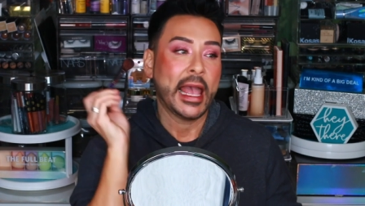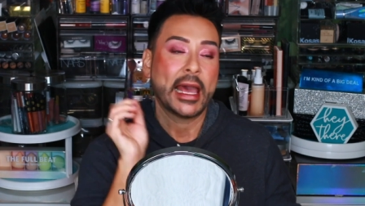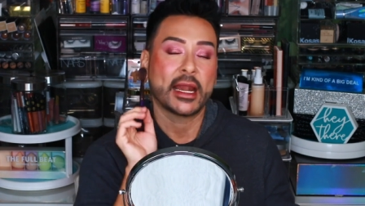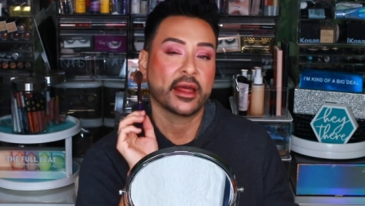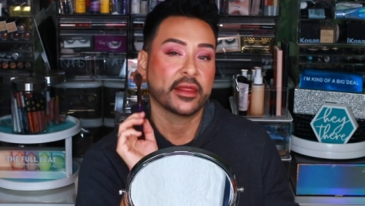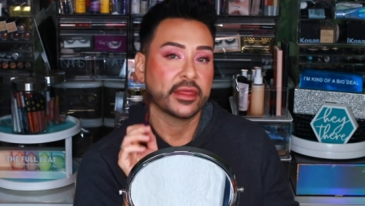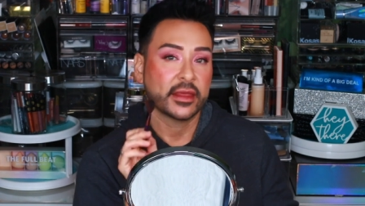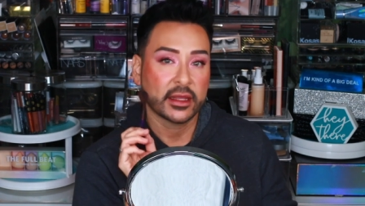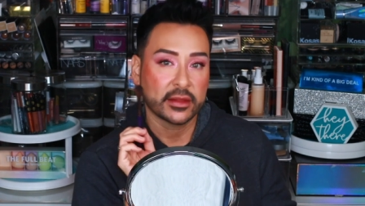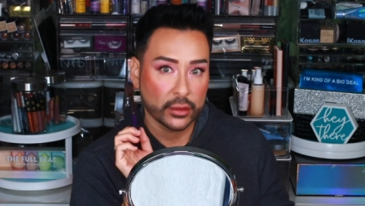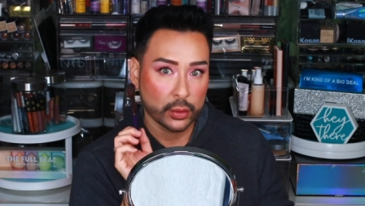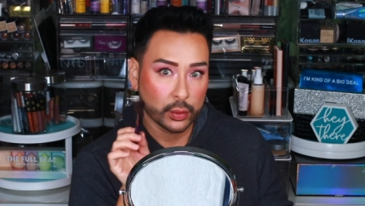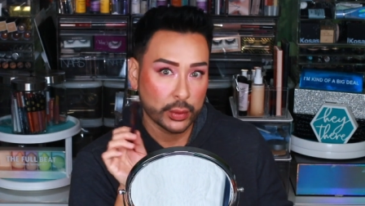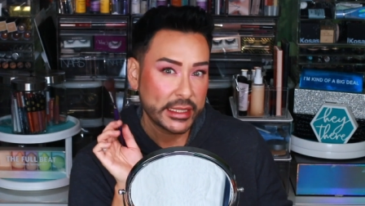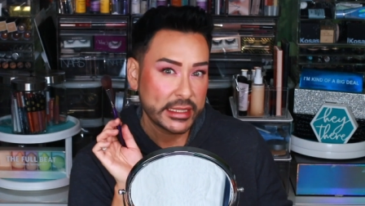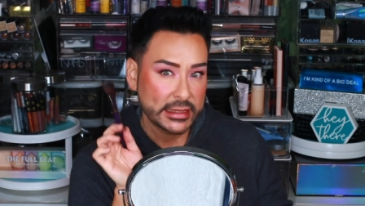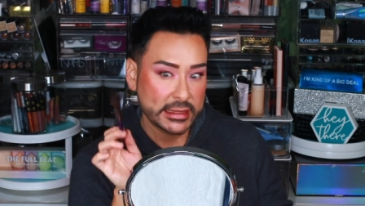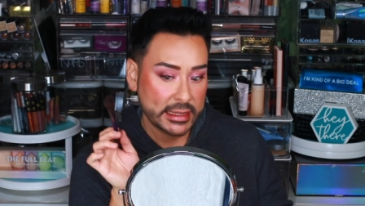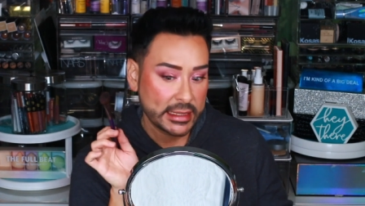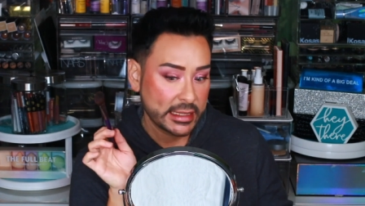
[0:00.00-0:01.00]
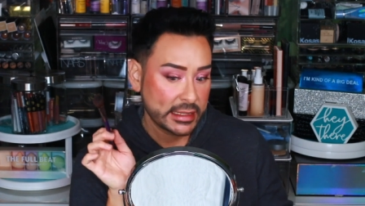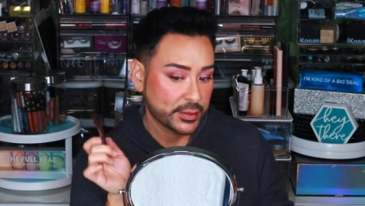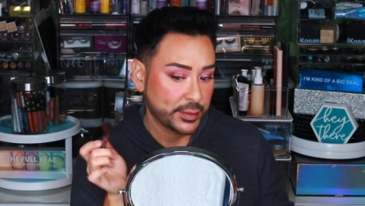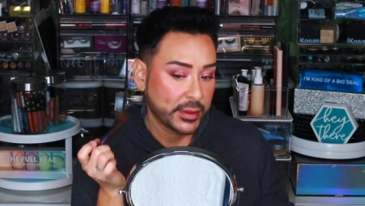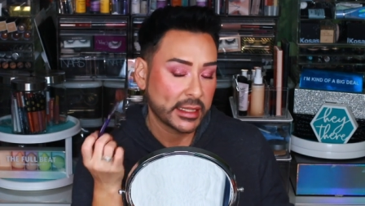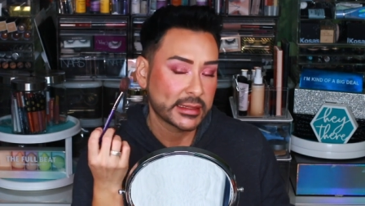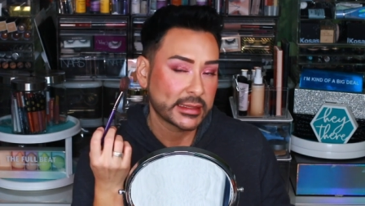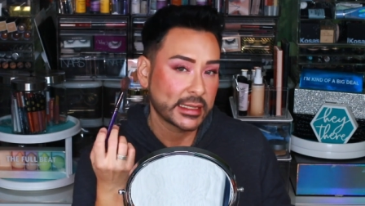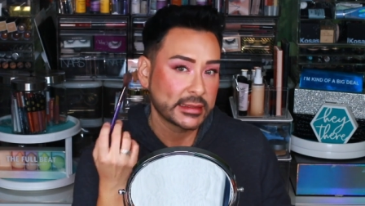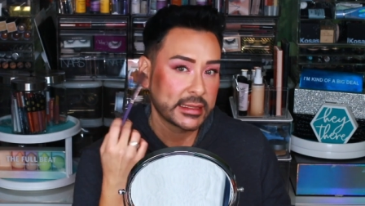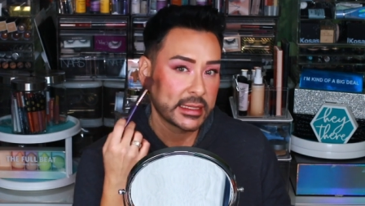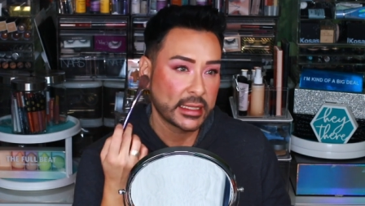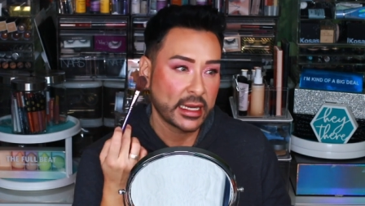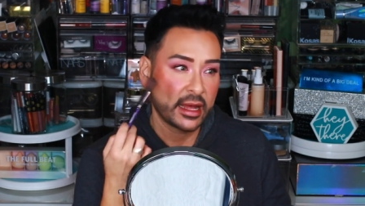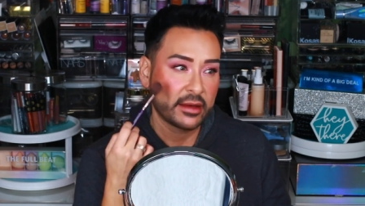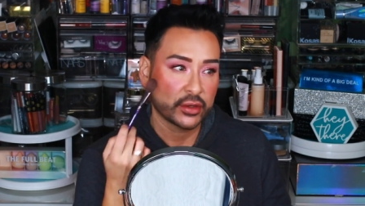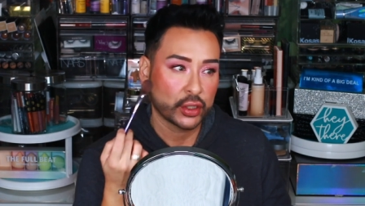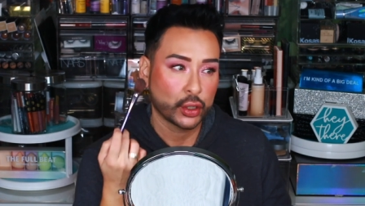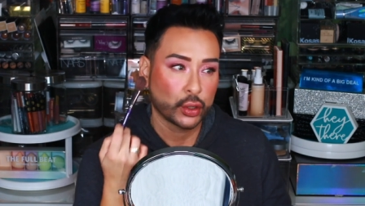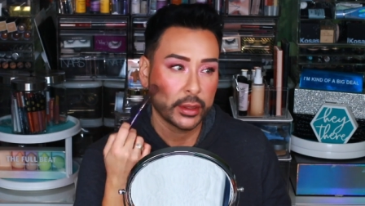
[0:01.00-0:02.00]
And I think the reason is because I didn't
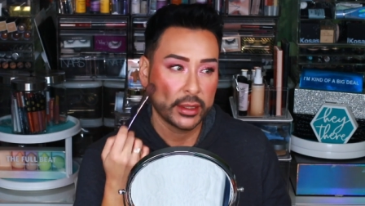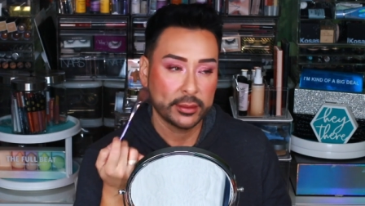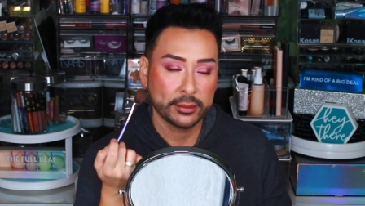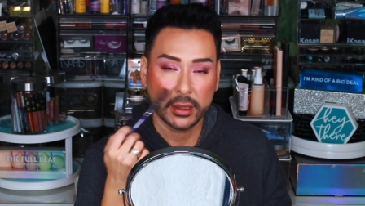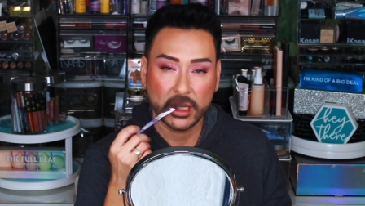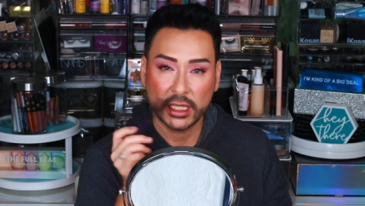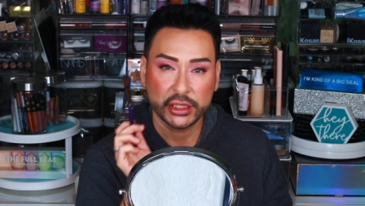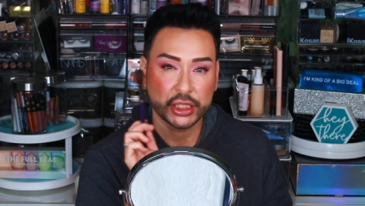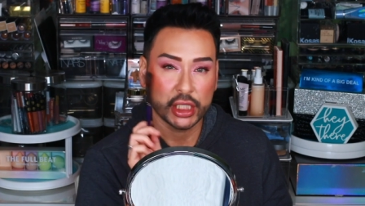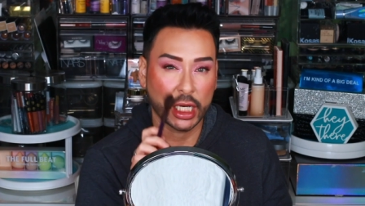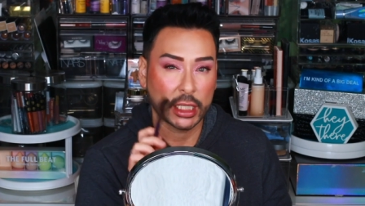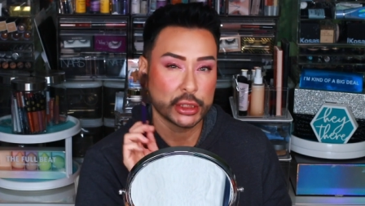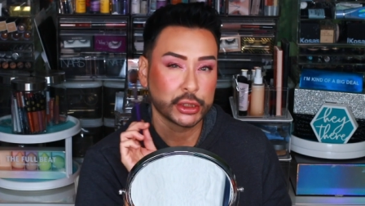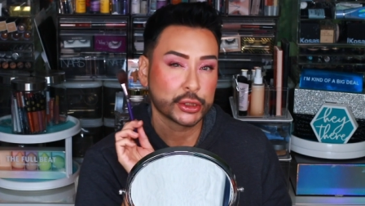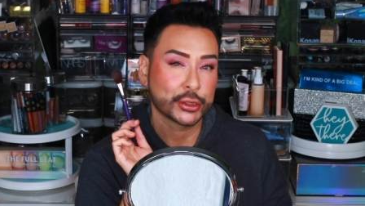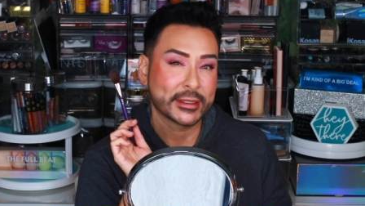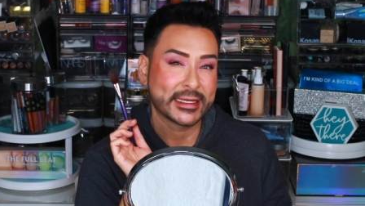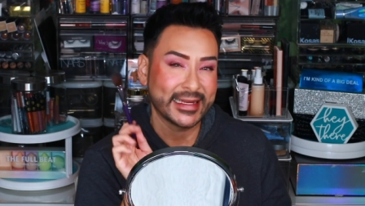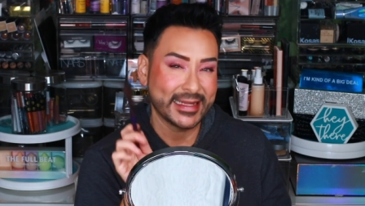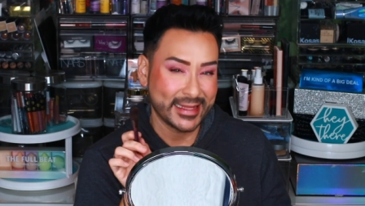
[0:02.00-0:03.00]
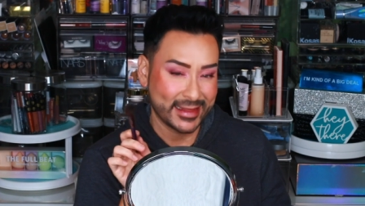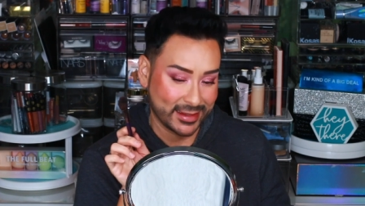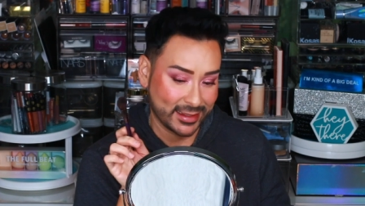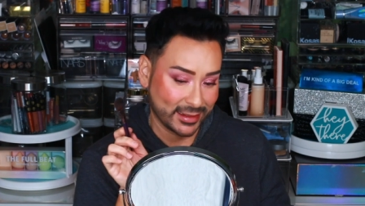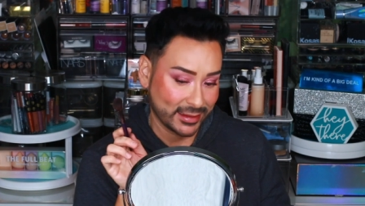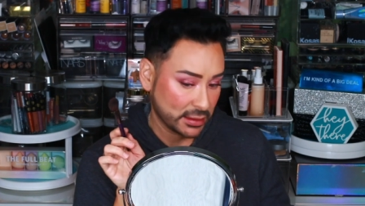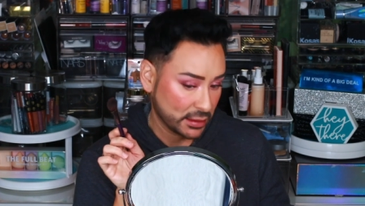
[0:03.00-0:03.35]
have a cream blush underneath it.